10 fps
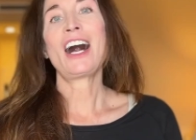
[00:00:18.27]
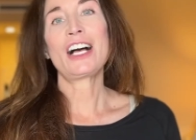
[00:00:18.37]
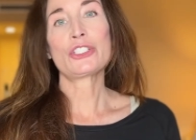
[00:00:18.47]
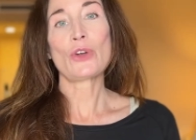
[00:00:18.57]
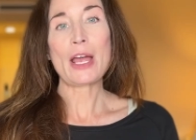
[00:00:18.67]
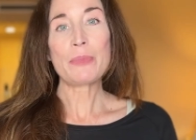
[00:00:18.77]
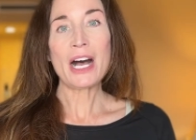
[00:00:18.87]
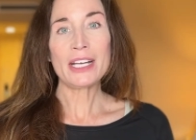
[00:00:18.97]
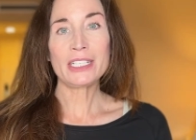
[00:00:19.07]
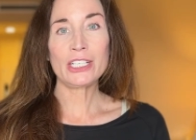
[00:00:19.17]

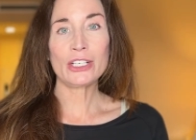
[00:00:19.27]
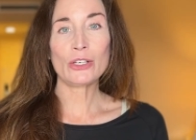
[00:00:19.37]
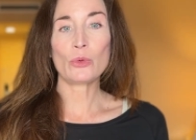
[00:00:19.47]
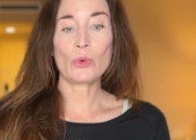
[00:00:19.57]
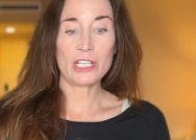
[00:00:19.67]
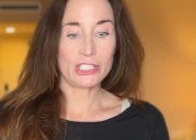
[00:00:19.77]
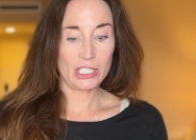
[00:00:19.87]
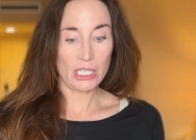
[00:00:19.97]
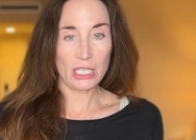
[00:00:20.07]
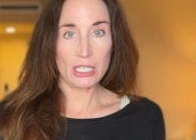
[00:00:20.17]
tripod here, which
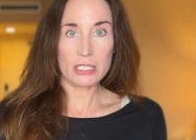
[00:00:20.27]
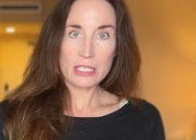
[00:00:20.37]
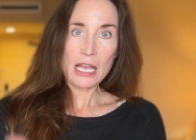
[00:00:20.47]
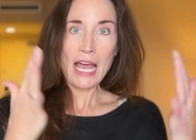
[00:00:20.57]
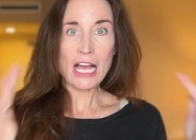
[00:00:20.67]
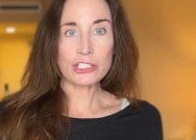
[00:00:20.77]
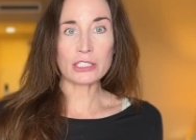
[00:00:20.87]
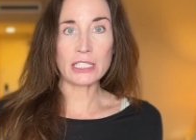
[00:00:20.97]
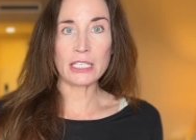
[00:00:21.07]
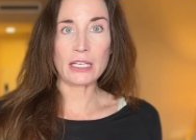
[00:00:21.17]
is
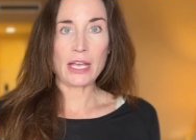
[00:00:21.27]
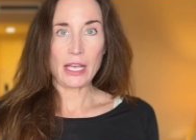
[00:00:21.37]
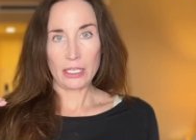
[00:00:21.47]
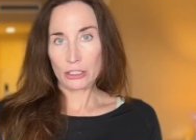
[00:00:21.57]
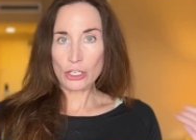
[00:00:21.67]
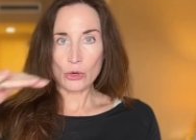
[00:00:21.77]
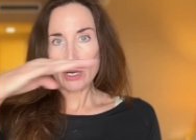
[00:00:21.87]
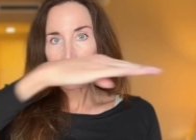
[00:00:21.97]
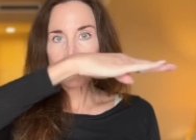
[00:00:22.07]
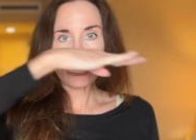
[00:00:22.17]
actually, you know,
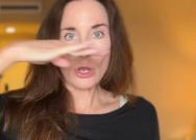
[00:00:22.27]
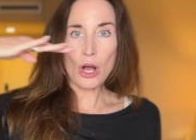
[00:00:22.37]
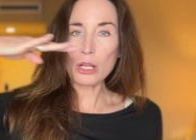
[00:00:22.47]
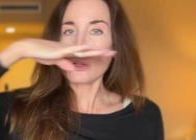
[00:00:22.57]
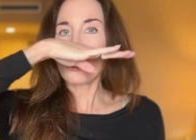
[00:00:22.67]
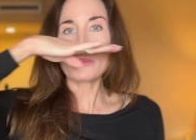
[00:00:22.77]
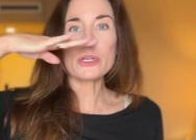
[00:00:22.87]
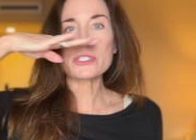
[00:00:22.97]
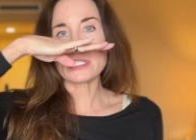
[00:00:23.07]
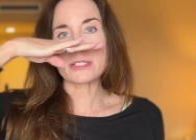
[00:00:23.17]
as tall
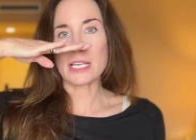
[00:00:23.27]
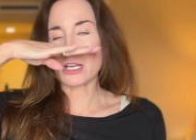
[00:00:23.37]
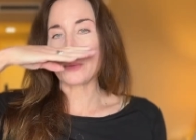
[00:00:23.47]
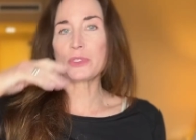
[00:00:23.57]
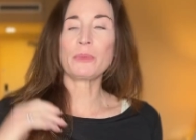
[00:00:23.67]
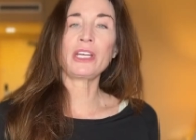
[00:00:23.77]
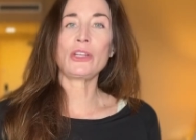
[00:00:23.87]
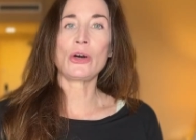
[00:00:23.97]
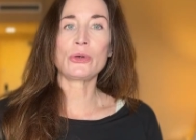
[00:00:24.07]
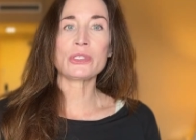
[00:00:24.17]
almost, it's like up to my
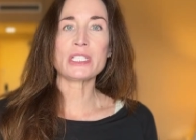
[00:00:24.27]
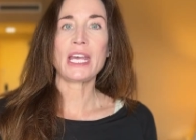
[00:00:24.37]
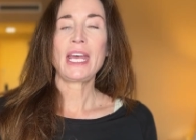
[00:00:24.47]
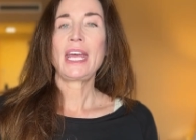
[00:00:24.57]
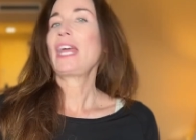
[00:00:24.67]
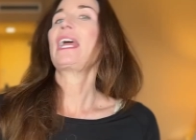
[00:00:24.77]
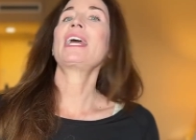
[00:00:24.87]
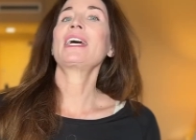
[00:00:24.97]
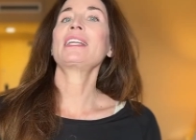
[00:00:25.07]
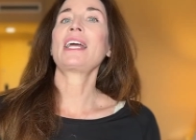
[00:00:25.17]
nose.
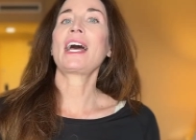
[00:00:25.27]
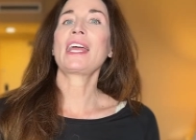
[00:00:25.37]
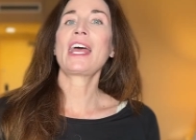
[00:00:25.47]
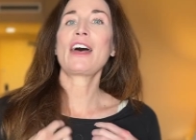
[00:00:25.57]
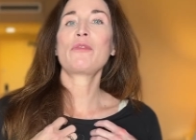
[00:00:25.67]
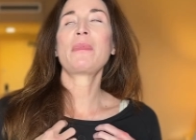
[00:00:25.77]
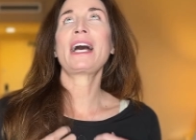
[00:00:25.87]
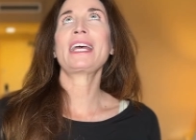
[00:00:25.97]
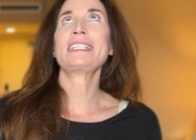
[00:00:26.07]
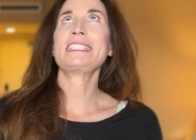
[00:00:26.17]
And I have
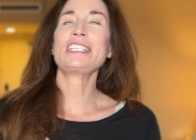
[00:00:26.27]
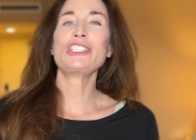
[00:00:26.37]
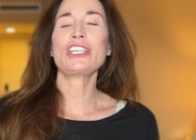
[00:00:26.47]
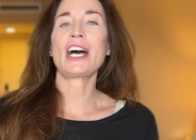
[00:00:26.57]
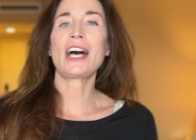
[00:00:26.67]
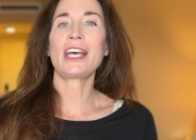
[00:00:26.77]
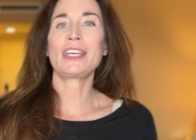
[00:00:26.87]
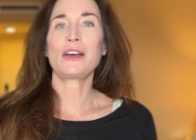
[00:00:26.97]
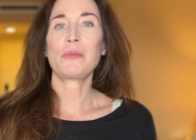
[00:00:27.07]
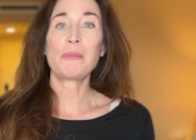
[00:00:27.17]
my DGI
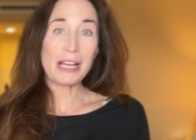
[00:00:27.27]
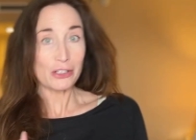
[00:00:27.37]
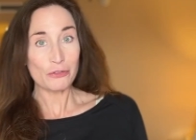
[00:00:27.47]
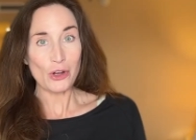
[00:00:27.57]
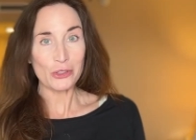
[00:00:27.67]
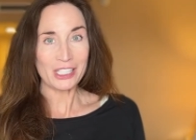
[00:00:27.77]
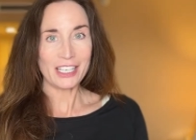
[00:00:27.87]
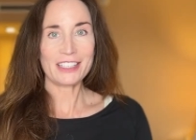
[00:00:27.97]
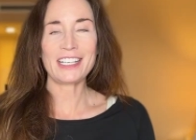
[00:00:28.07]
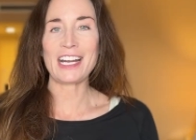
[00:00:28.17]
microphone
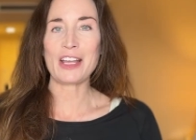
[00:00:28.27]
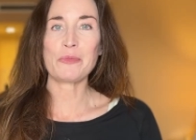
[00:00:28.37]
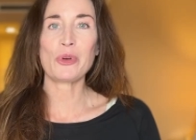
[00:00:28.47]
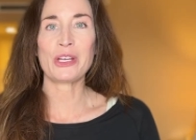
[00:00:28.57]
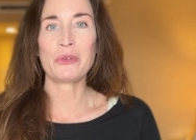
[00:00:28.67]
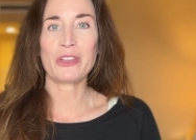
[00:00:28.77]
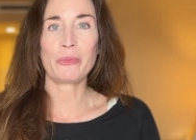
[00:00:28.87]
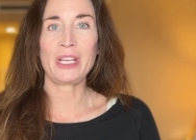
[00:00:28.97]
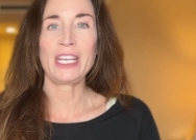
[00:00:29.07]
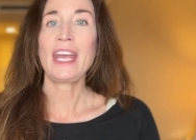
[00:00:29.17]
that I bring with
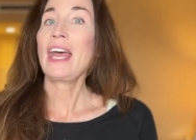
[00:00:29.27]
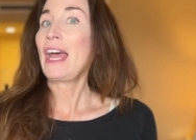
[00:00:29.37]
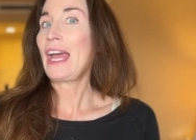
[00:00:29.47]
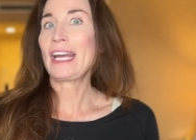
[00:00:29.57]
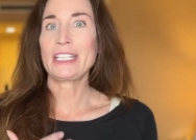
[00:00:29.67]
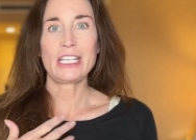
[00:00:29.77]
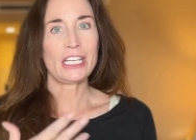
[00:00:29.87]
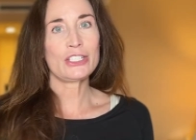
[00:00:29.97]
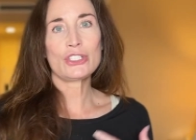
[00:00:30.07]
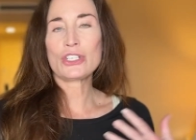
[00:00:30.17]
me and
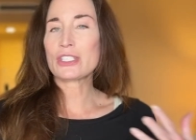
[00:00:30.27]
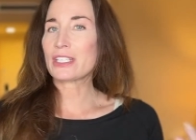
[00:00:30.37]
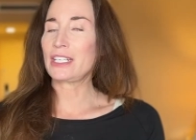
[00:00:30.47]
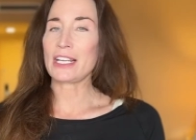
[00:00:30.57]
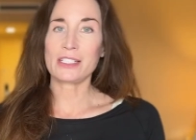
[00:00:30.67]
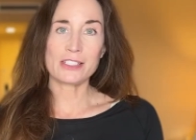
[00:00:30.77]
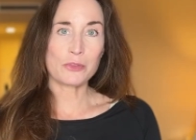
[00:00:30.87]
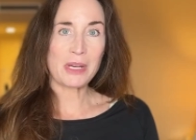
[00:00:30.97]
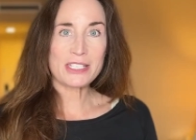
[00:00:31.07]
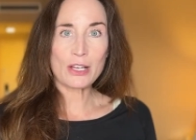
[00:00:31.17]
is just connected to
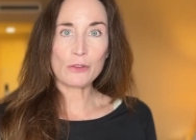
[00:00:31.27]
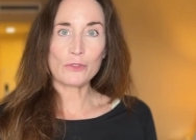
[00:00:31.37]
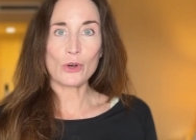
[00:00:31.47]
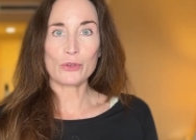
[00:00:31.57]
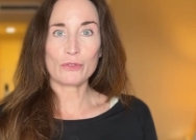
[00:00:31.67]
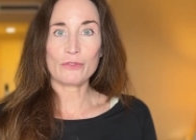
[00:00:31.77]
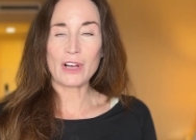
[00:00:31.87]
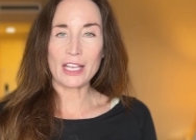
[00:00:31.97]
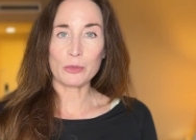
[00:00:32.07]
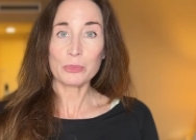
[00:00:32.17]
my cell phone
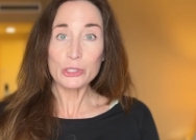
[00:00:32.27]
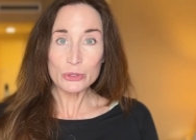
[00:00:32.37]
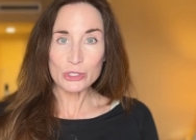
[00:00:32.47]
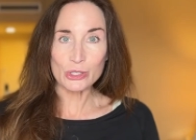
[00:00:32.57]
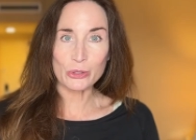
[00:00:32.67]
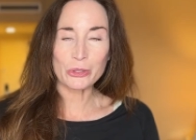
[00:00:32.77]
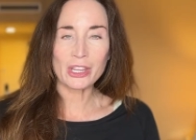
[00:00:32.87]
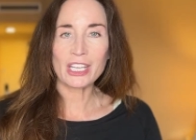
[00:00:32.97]
via Bluetooth.